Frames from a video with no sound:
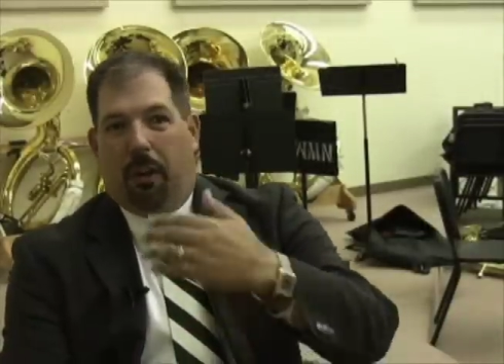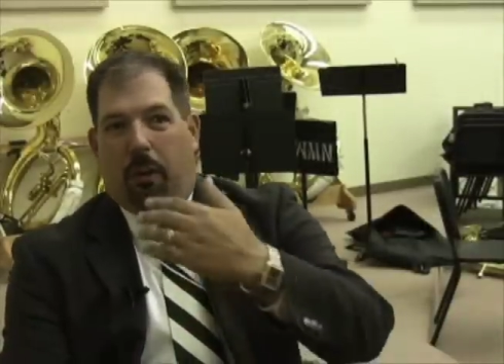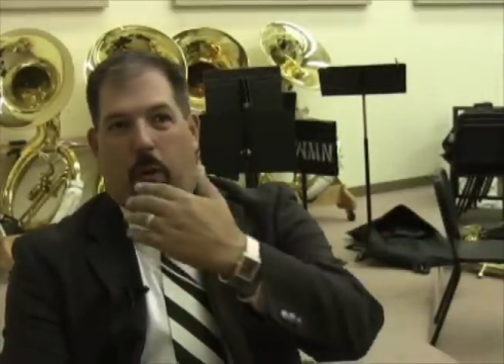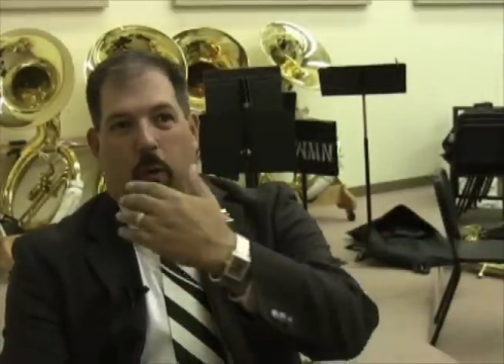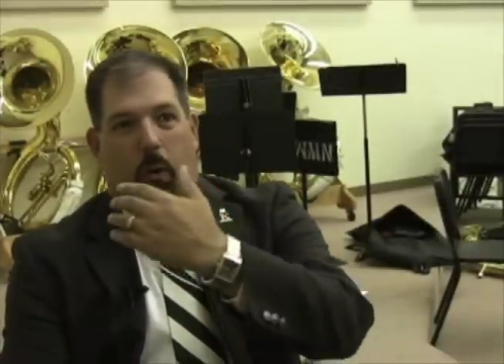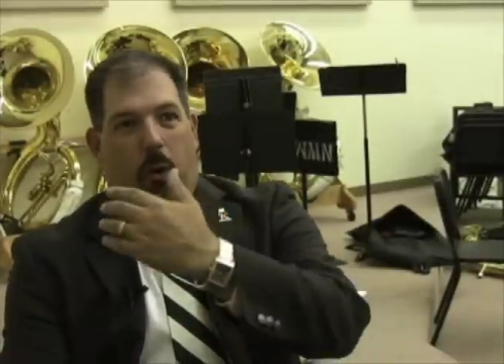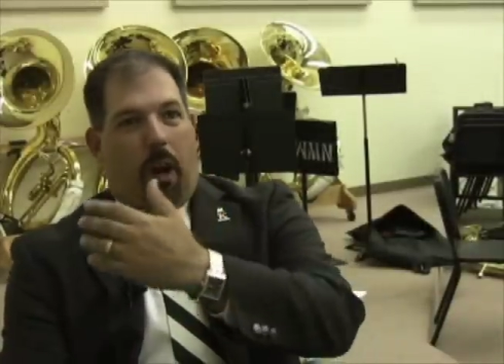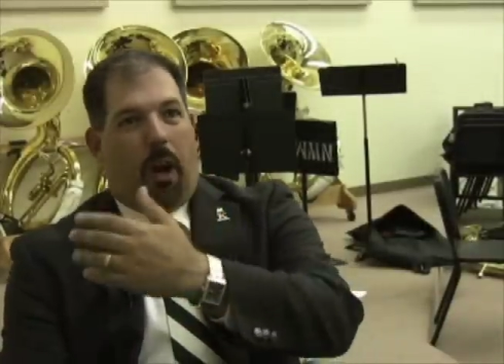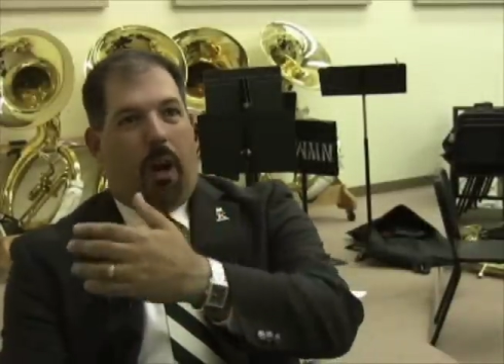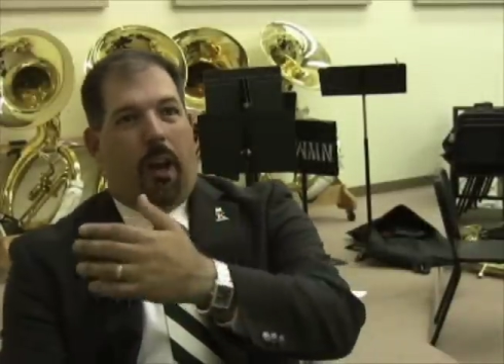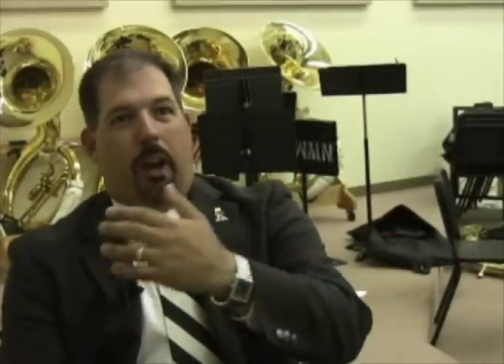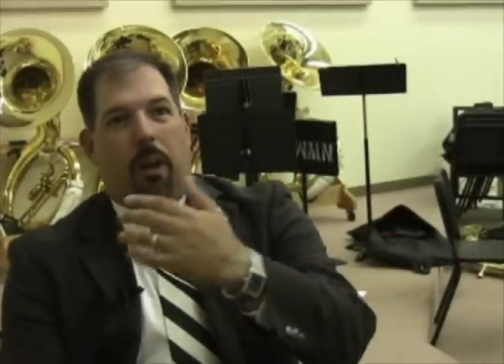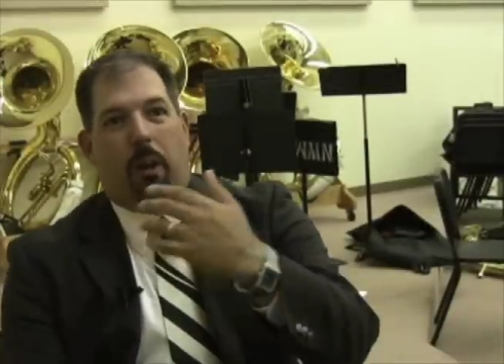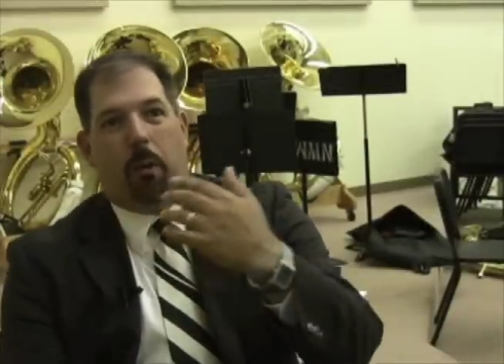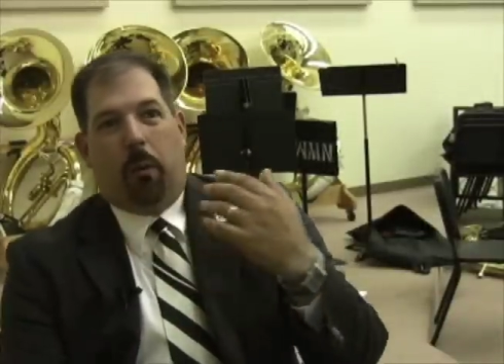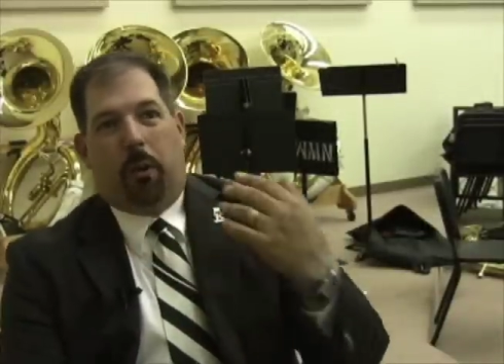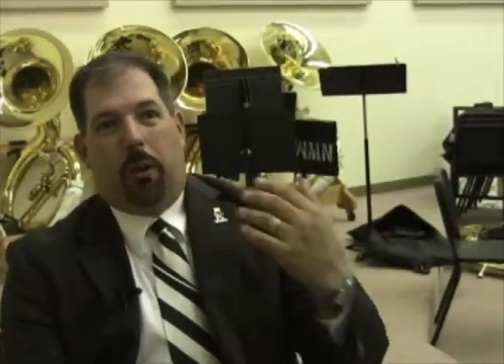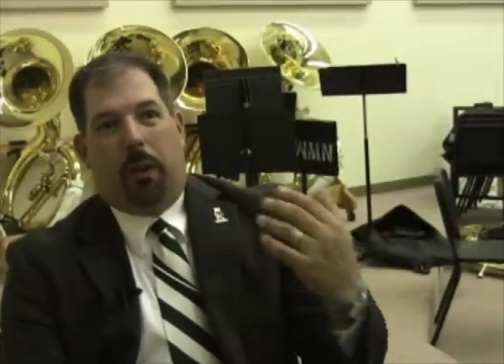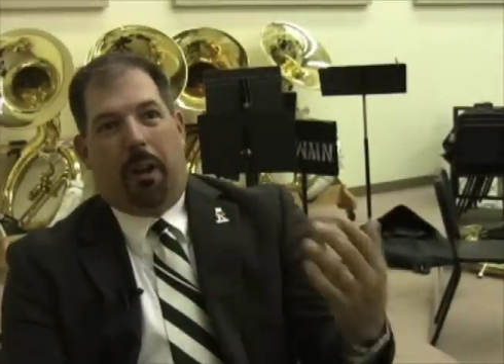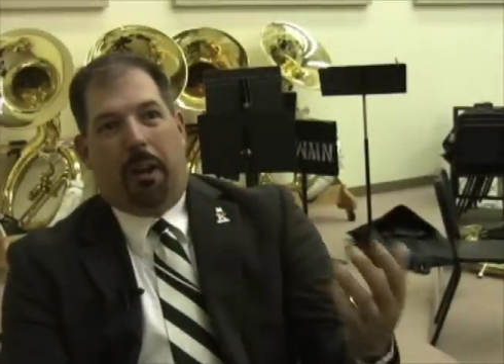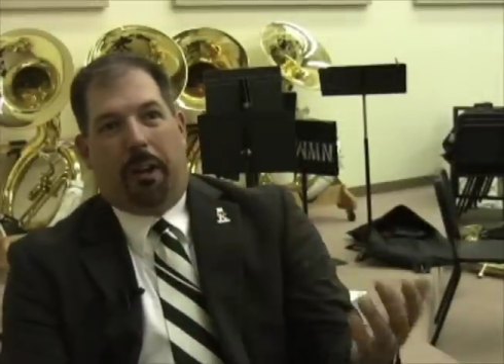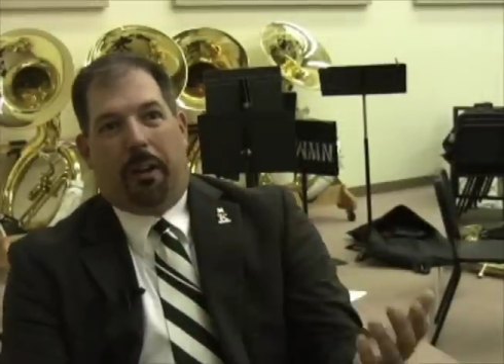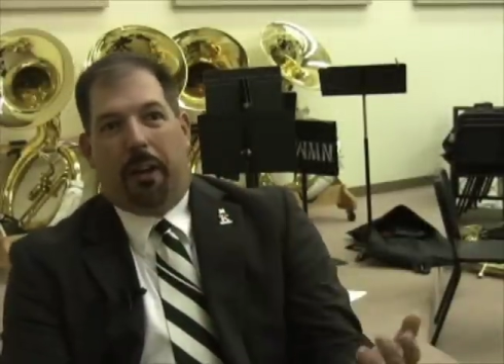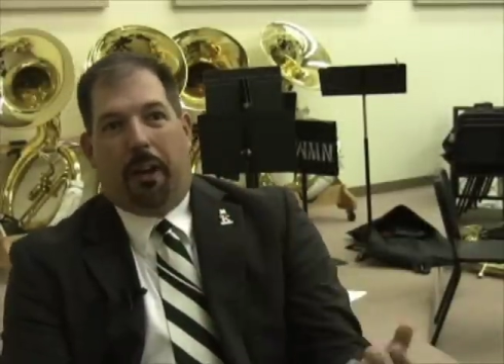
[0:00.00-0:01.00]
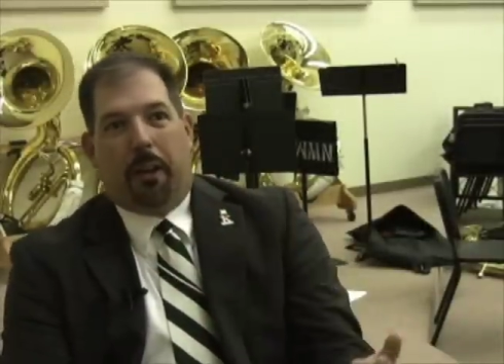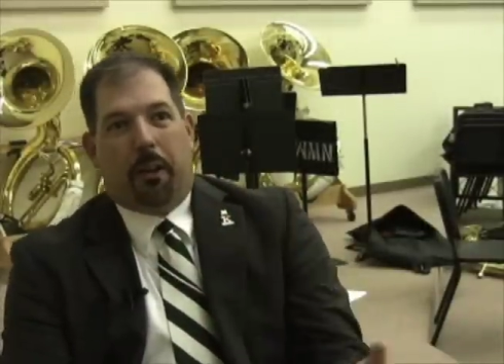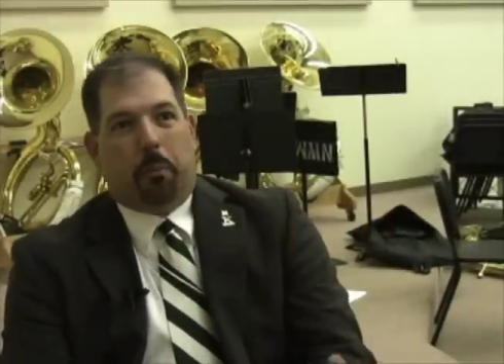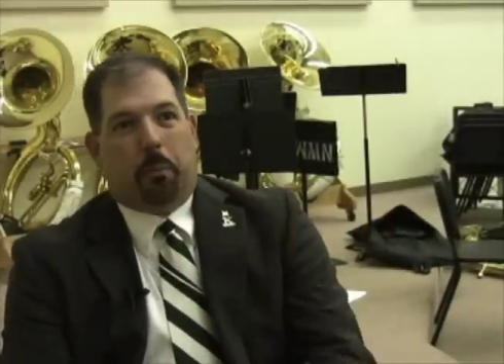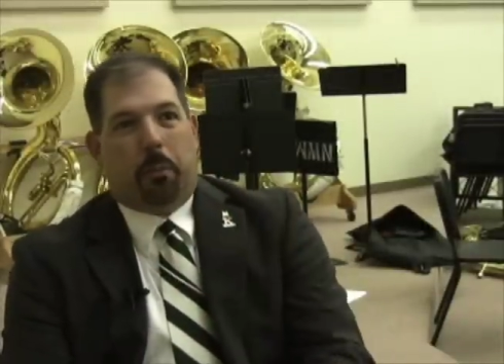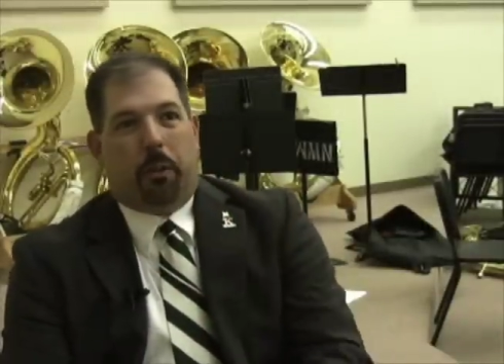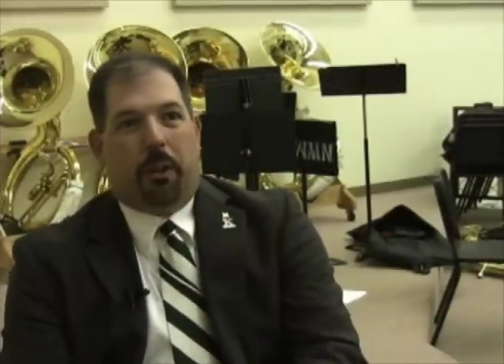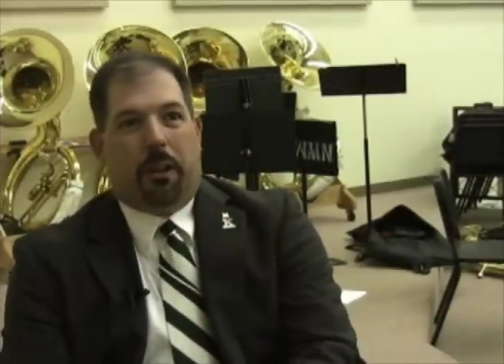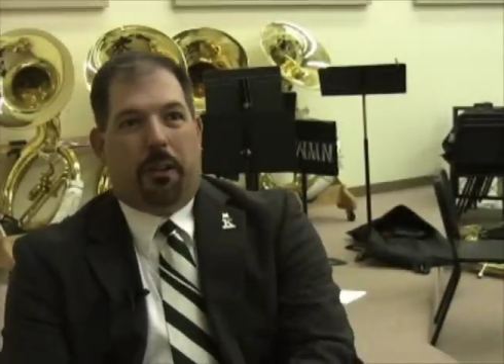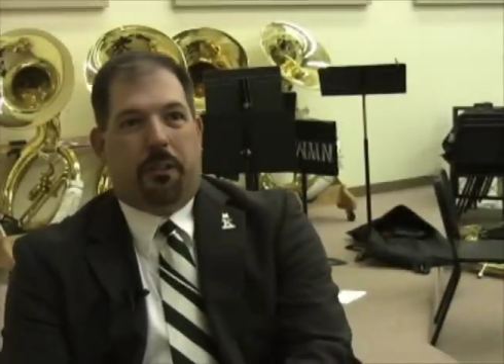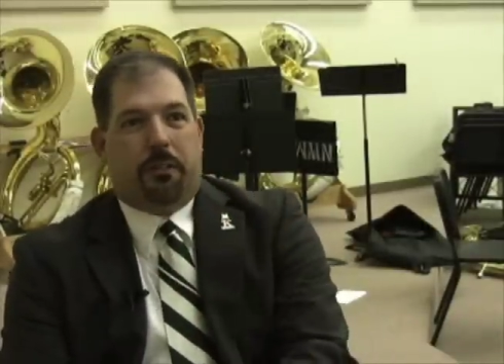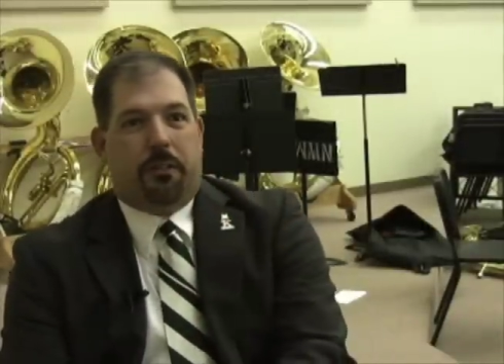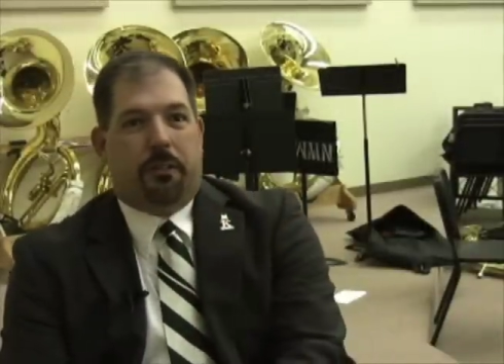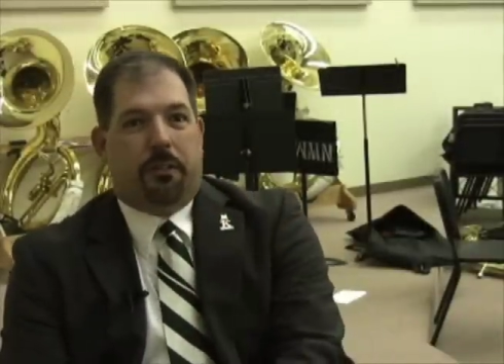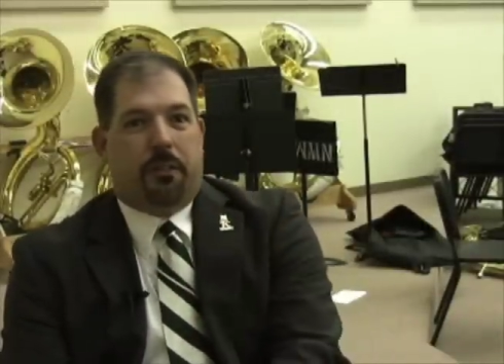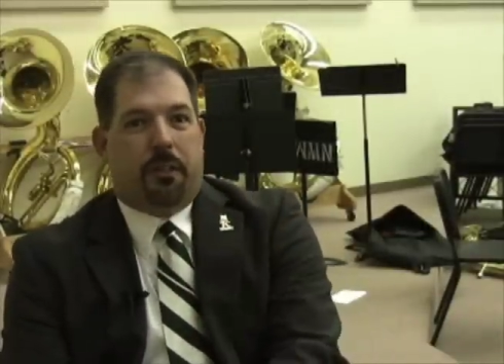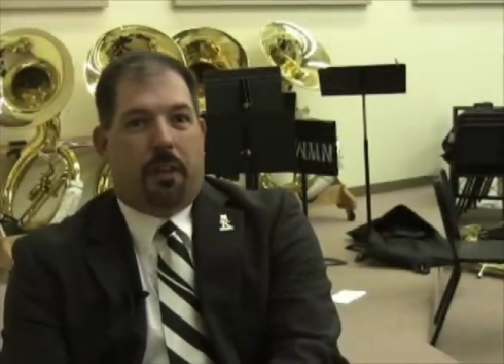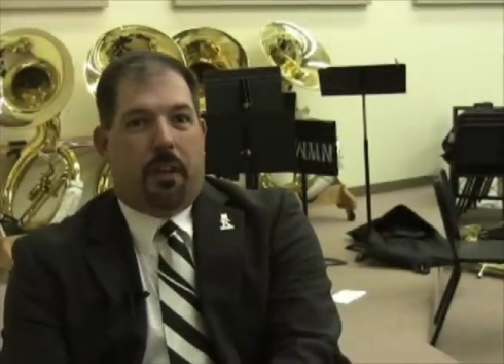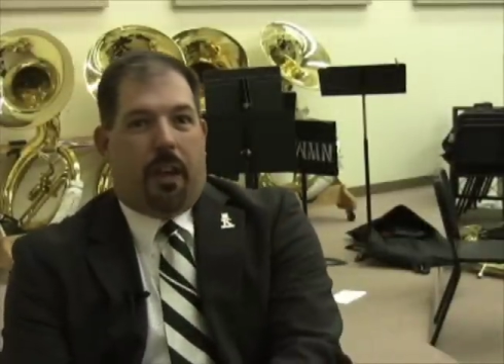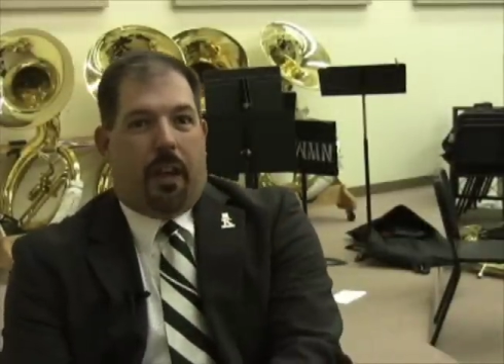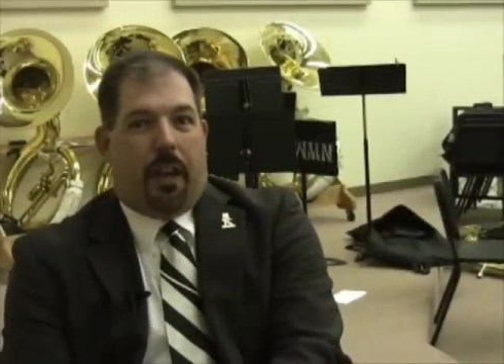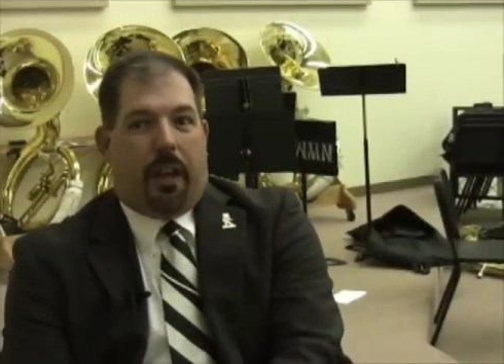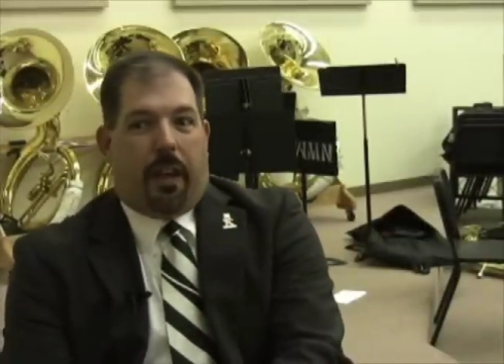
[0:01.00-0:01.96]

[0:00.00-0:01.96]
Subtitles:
or Iowa and other places,